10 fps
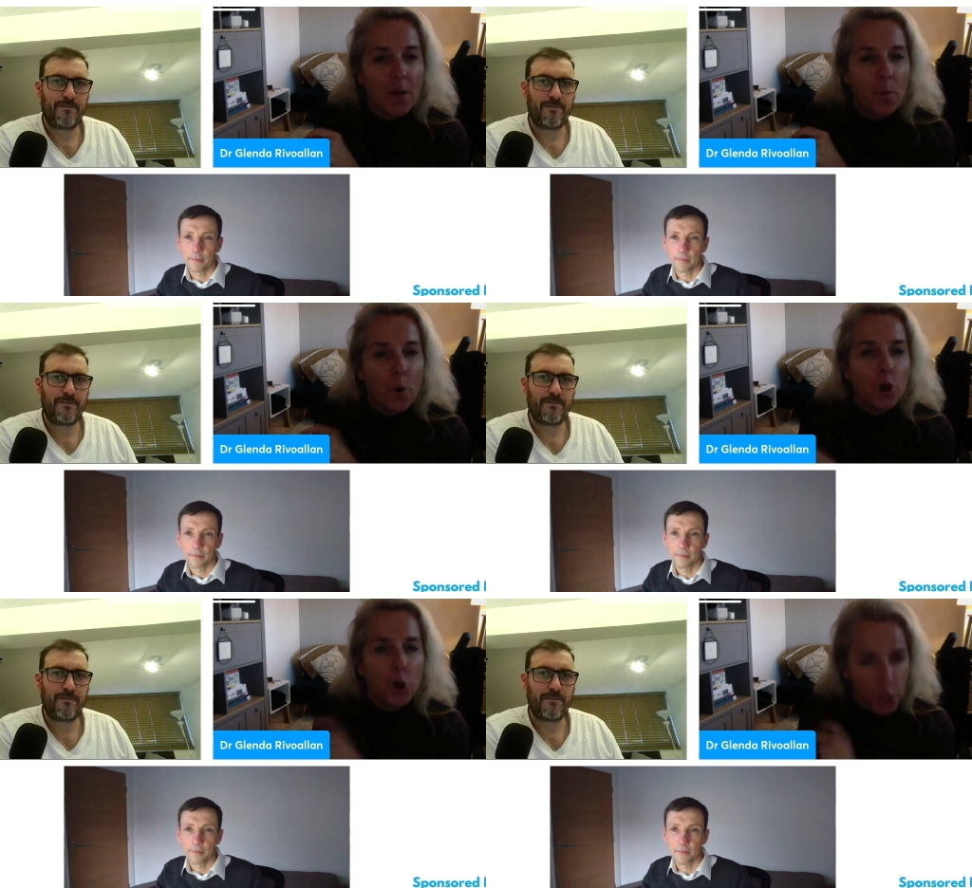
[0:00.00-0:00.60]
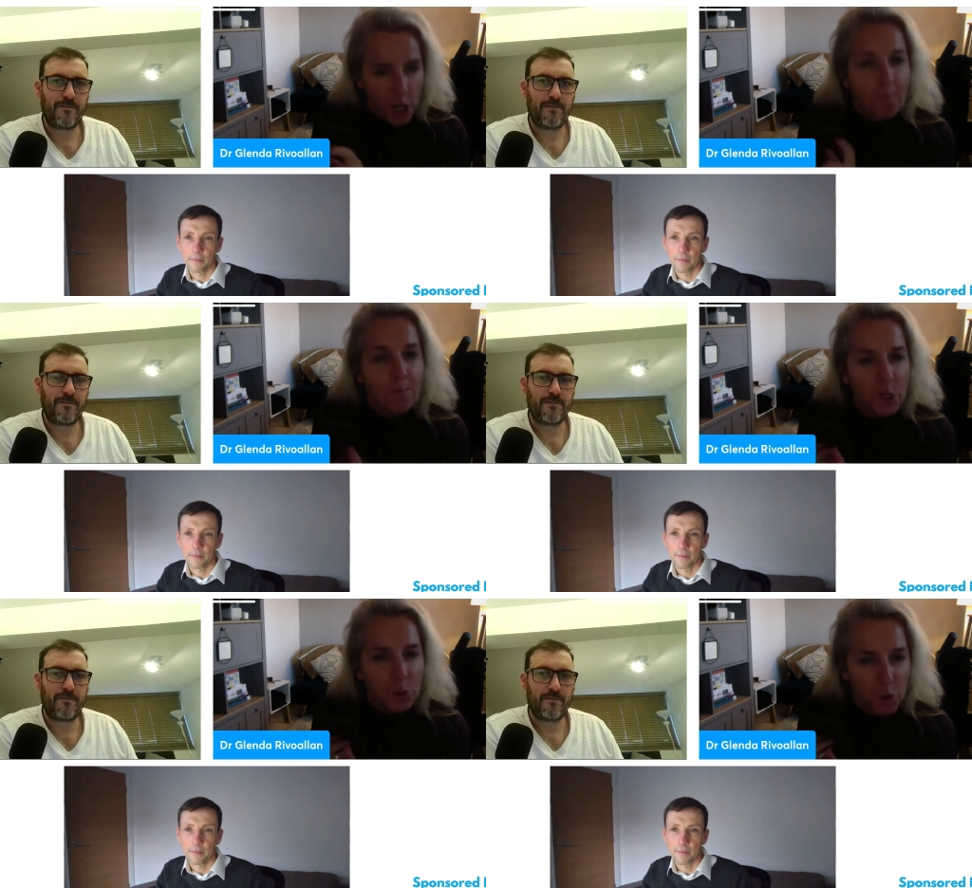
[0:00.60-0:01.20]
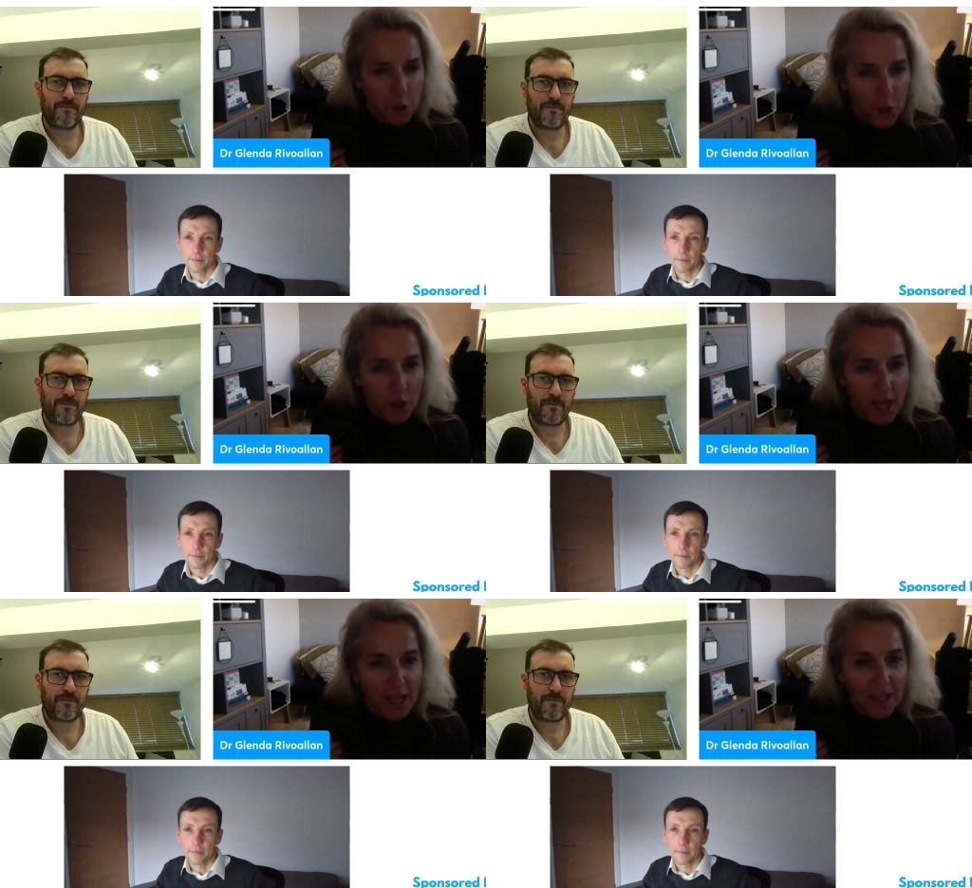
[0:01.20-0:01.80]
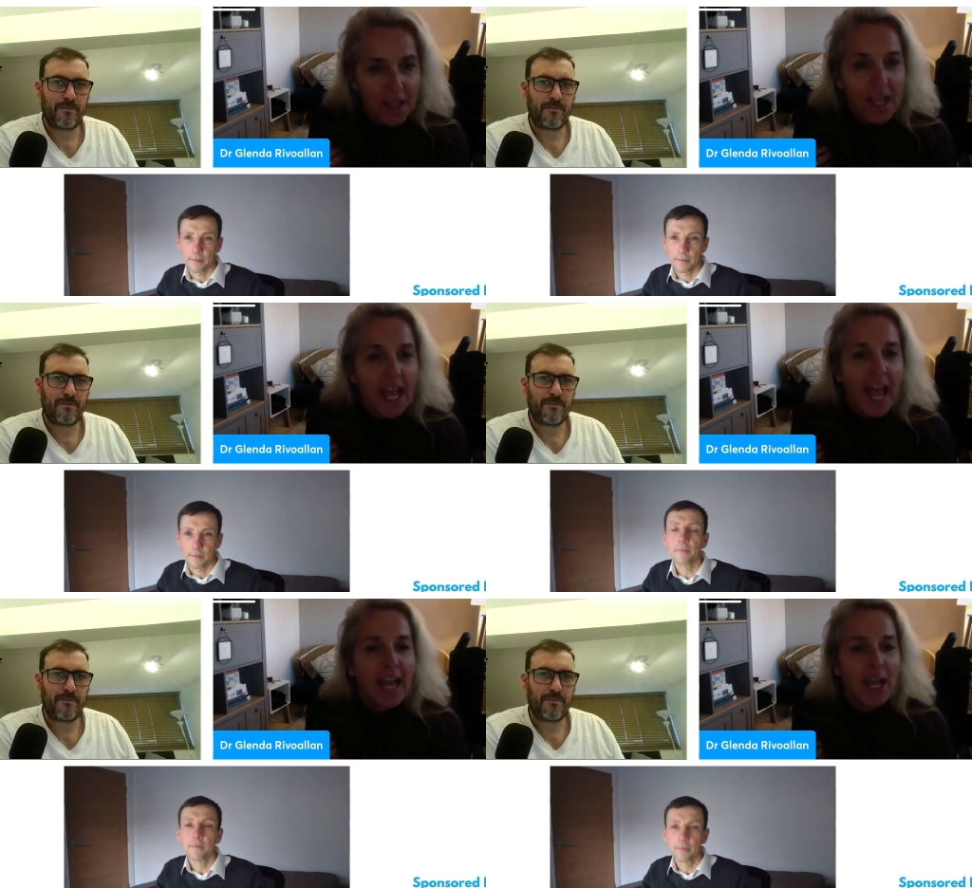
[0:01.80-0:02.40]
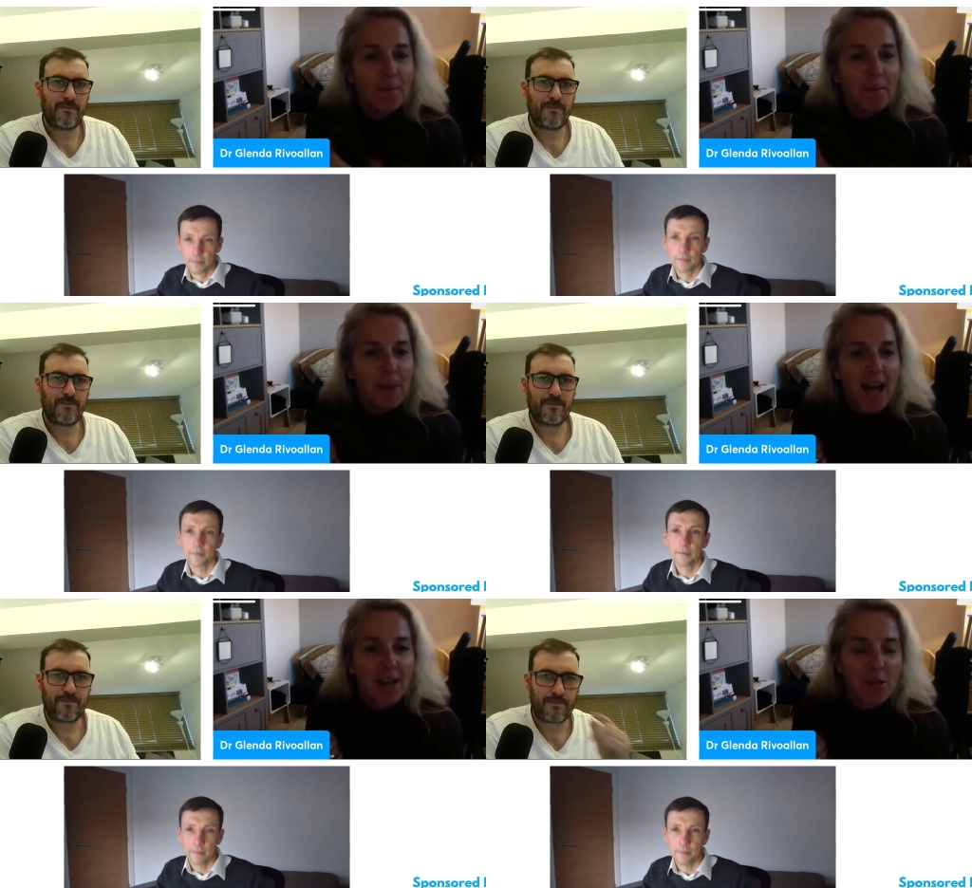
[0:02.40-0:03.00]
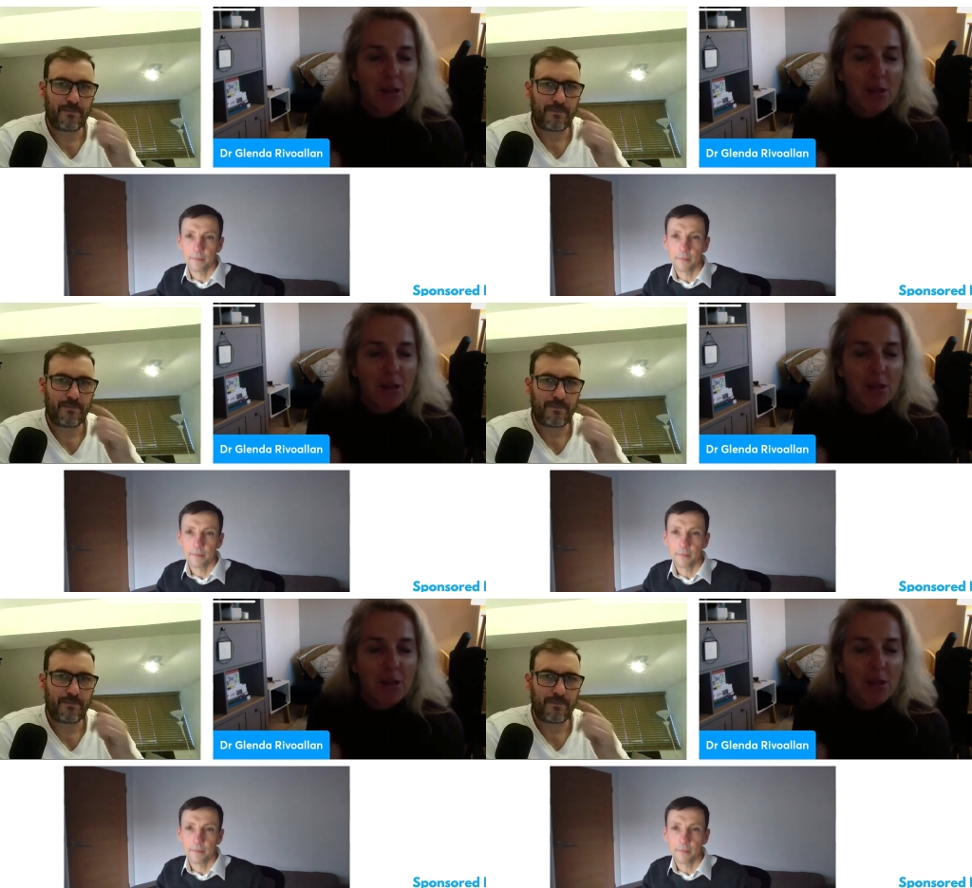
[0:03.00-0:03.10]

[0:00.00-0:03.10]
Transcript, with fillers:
Speaker 1: what your numbers would look like in mm. comparison